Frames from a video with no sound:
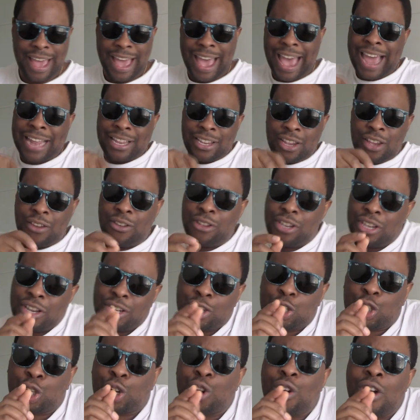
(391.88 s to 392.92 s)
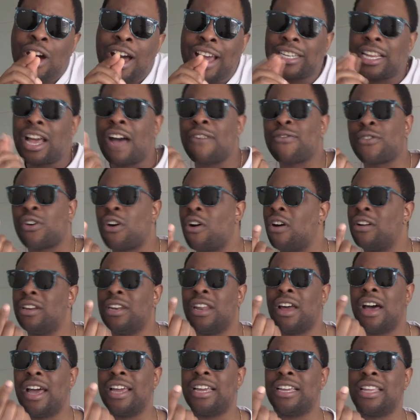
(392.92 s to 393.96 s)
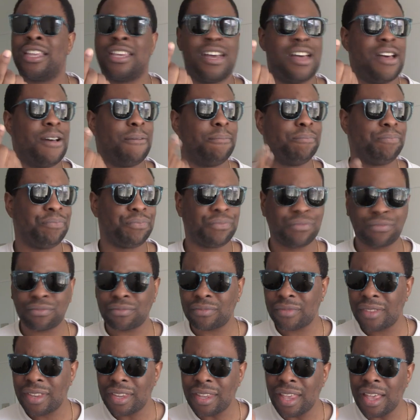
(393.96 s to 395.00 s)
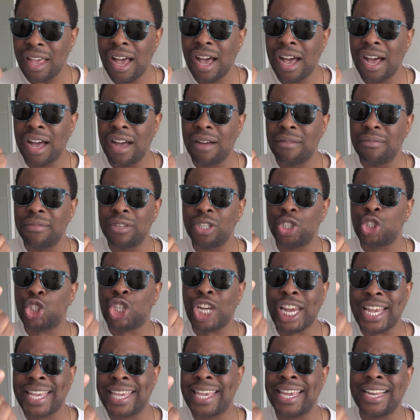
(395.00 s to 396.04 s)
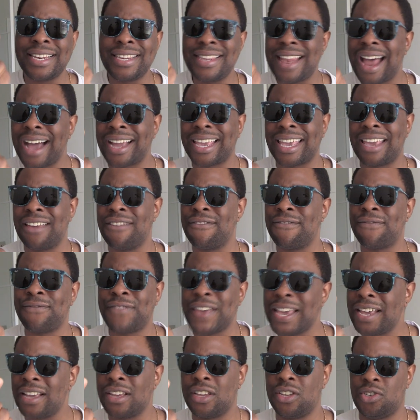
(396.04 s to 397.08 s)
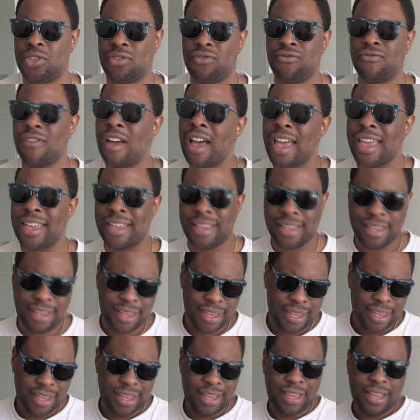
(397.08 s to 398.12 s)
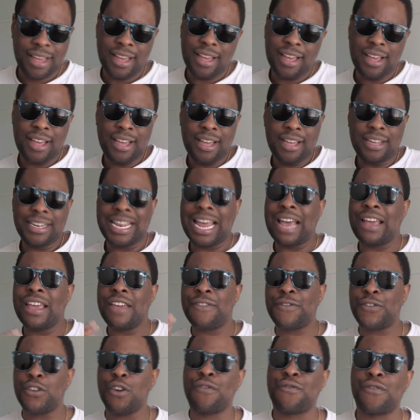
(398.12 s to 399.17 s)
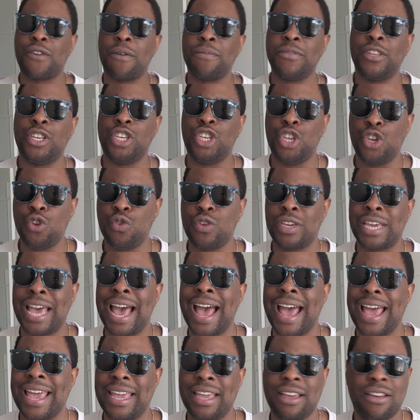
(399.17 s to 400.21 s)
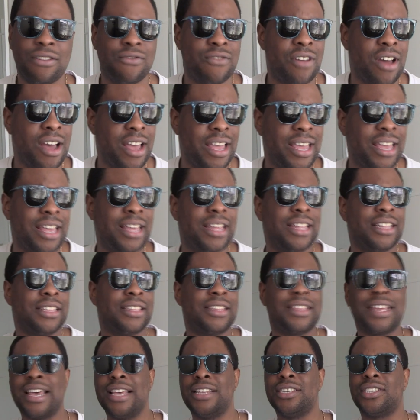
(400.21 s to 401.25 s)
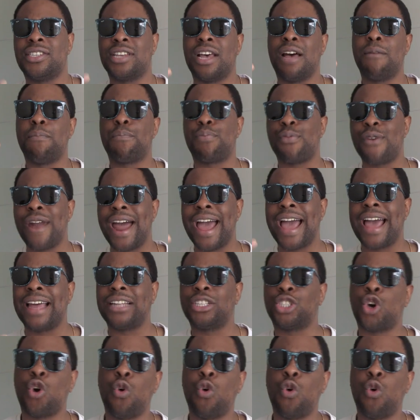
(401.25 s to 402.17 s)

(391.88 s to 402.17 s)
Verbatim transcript: And you, you're trying, I've got like, um, Um, chicken nugget fingers, right? Now, if you're from the U K, right, there's a brand